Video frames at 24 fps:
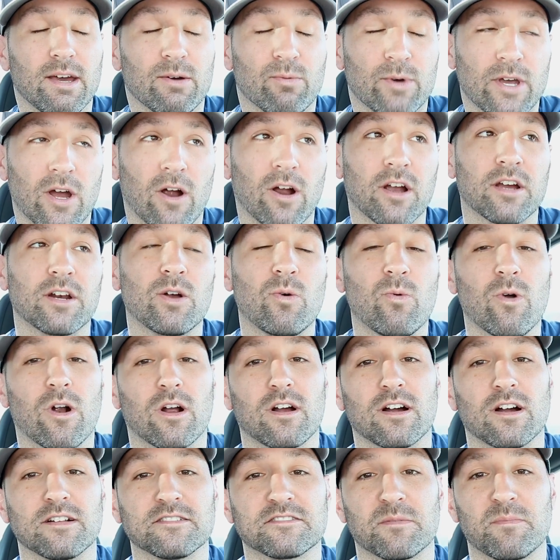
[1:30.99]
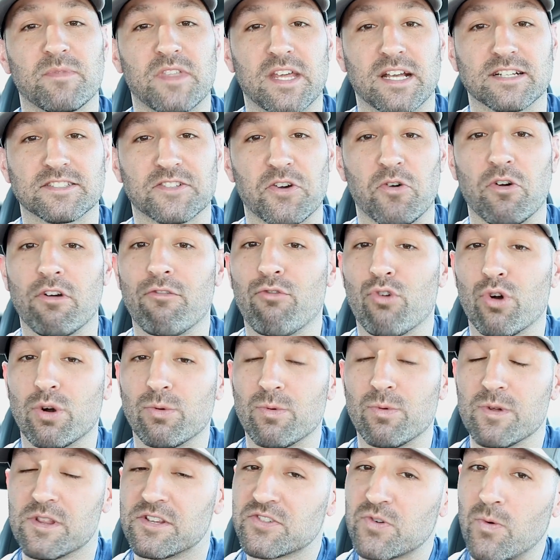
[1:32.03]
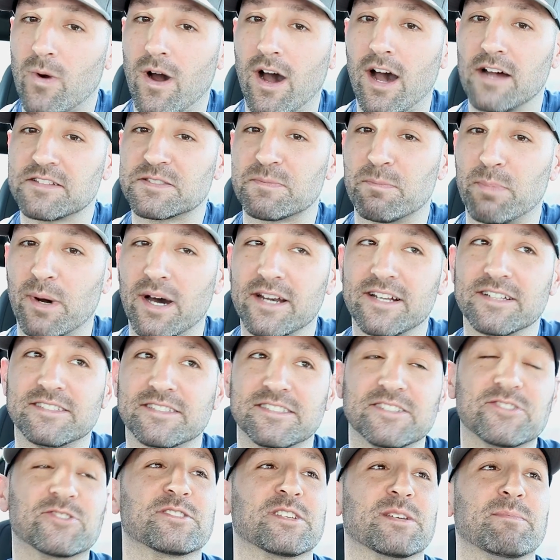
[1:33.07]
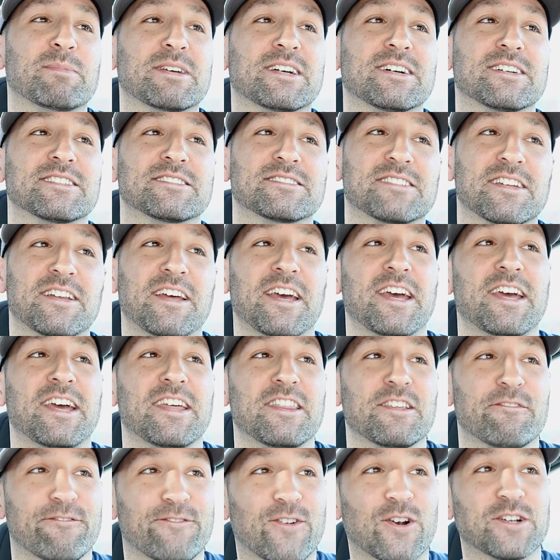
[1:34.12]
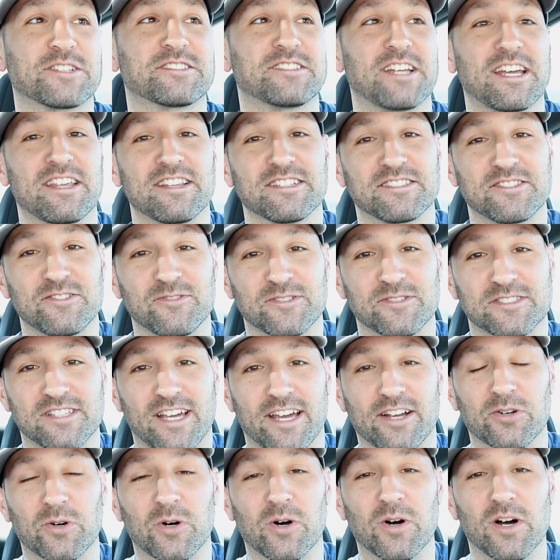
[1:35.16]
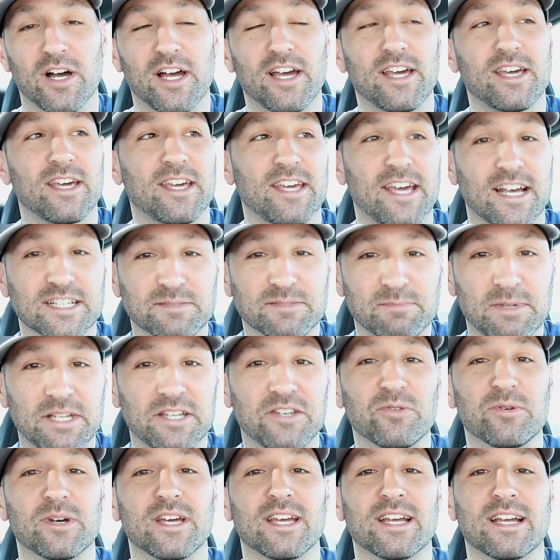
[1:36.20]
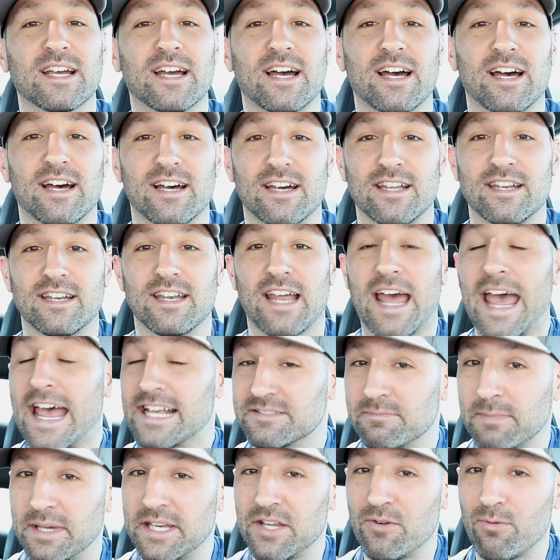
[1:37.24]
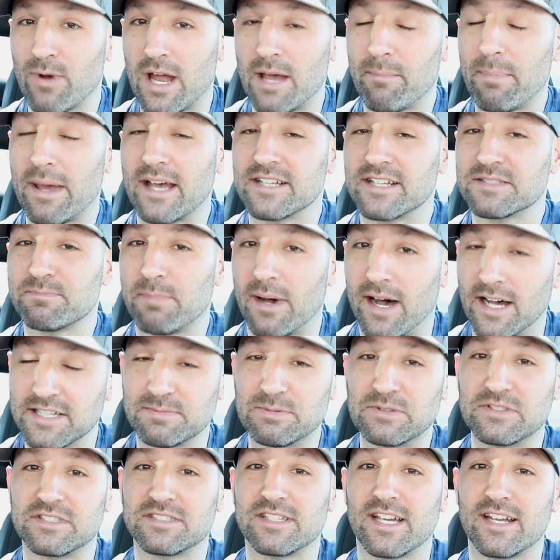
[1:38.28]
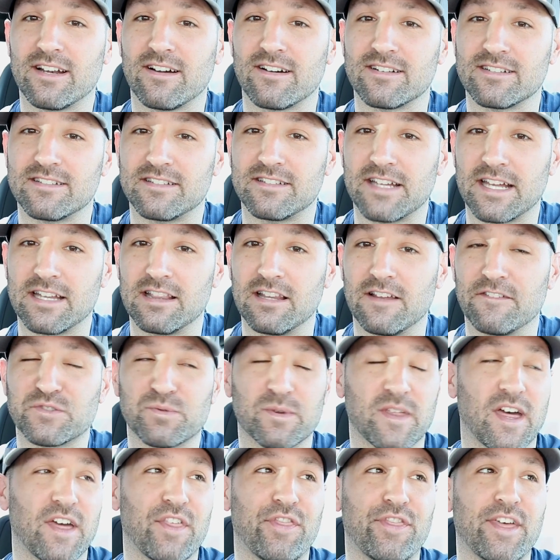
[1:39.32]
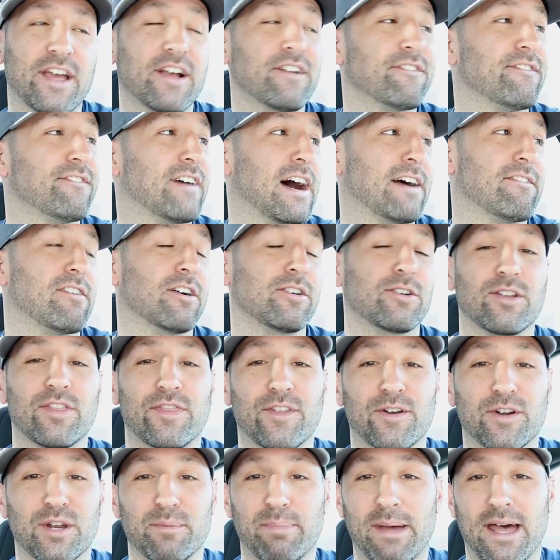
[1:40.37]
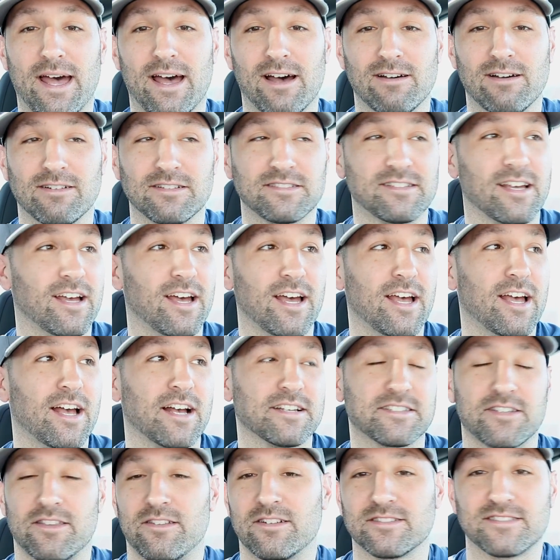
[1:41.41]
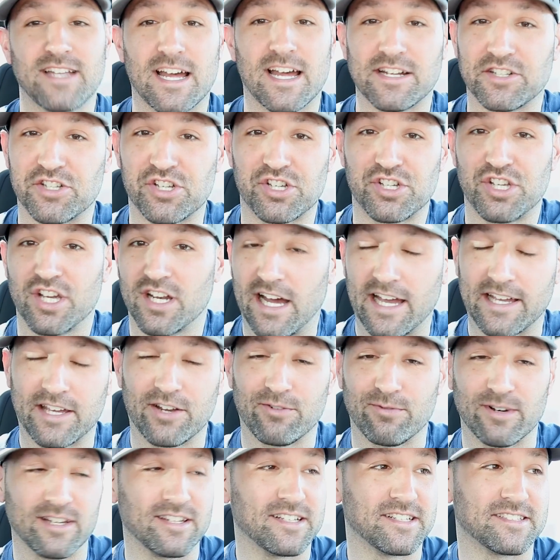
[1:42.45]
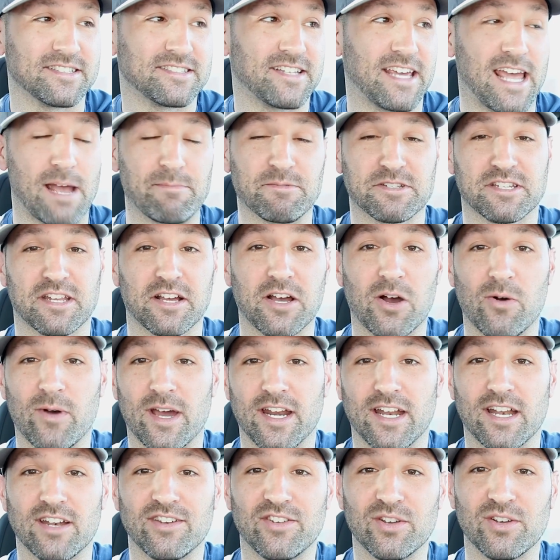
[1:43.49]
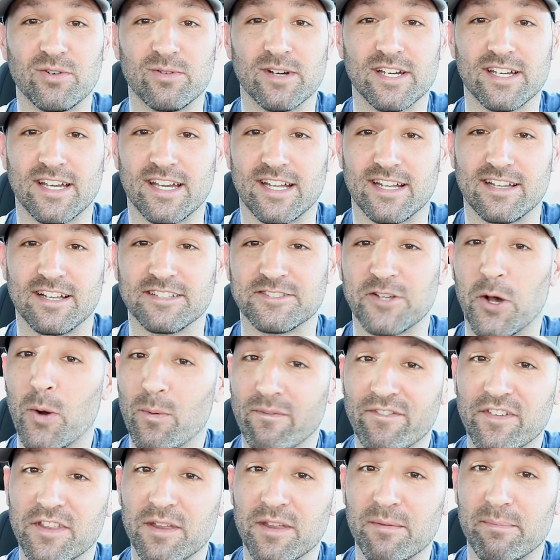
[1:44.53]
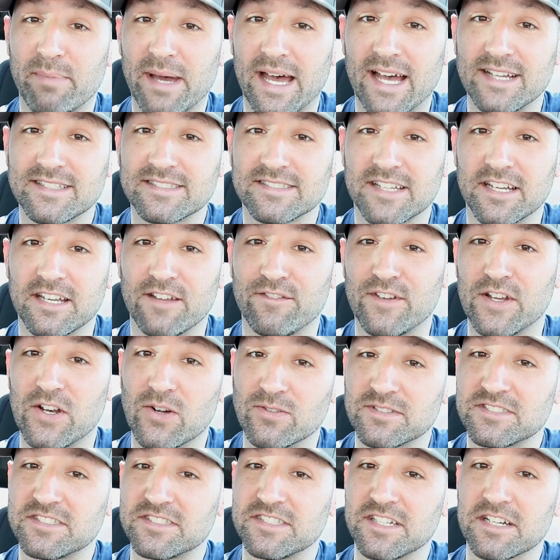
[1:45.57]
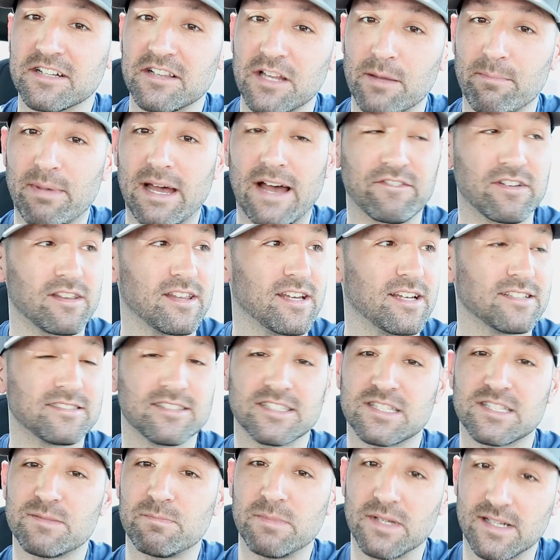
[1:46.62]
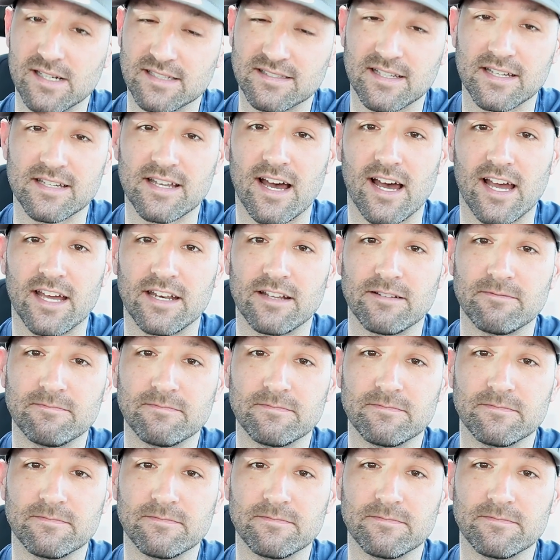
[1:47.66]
We are gonna work on some things going forward with squats, but it's interesting because today, the first day of this new cycle, he has me doing an as many rep as possible set on deadlifts with I think 530 pounds. So there's not shit I can really say. I'm just gonna go in and do it and let's hope for the best. And if you don't see a clip after this, it's because I died.